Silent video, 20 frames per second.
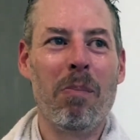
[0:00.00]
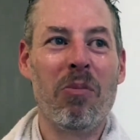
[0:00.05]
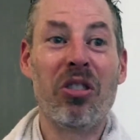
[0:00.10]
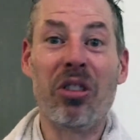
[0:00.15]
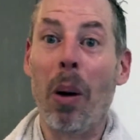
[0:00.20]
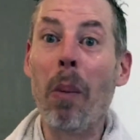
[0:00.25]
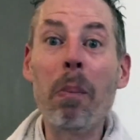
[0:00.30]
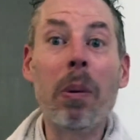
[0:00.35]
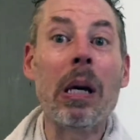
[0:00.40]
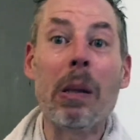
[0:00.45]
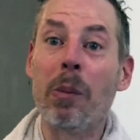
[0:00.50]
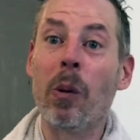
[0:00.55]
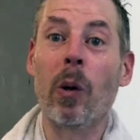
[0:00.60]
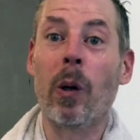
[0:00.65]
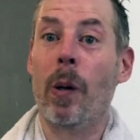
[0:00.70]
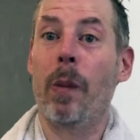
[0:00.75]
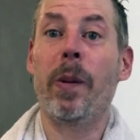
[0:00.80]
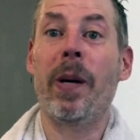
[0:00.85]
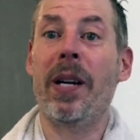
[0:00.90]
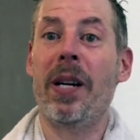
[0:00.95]
Some people
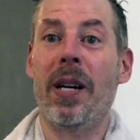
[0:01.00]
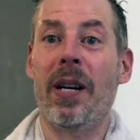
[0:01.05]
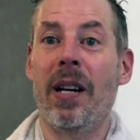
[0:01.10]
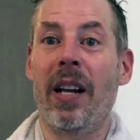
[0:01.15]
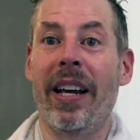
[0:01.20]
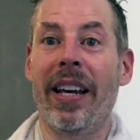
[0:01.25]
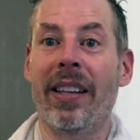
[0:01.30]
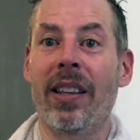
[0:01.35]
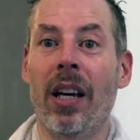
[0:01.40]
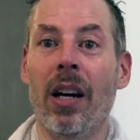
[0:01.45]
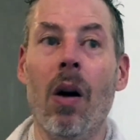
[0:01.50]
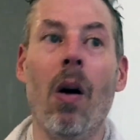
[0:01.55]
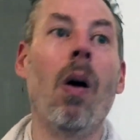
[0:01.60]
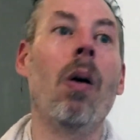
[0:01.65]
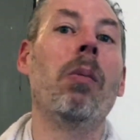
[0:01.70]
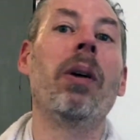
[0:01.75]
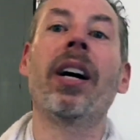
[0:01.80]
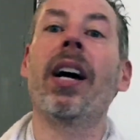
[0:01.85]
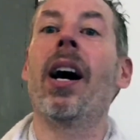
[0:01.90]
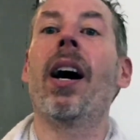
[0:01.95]
come in and they go,
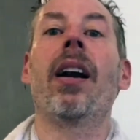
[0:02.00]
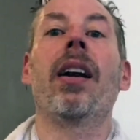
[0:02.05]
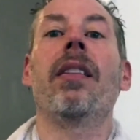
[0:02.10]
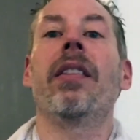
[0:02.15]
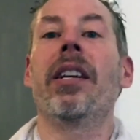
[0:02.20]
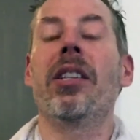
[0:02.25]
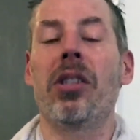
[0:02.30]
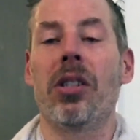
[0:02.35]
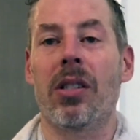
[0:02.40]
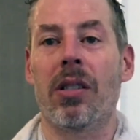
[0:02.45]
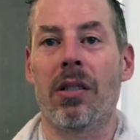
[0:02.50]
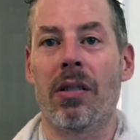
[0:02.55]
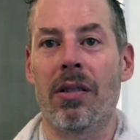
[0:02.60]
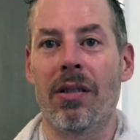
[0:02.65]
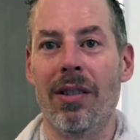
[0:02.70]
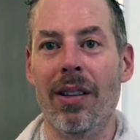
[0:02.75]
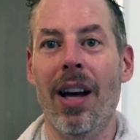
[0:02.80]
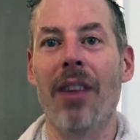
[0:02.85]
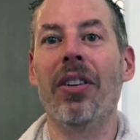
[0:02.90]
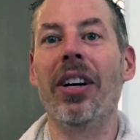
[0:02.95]
oh my God, and they just
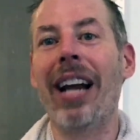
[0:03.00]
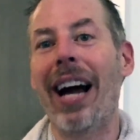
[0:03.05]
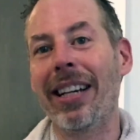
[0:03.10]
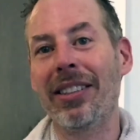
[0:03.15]
love it.